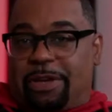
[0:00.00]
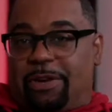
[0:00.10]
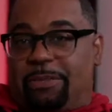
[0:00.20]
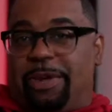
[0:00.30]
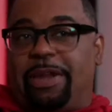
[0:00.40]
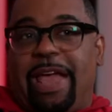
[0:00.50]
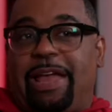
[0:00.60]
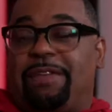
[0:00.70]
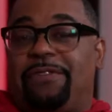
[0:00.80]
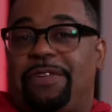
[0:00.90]
singer, but
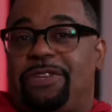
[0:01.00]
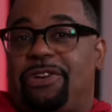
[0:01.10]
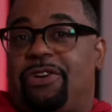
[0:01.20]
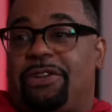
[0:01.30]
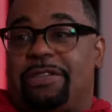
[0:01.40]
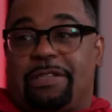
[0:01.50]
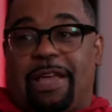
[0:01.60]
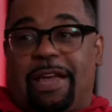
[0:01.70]
Ella Fitzgerald is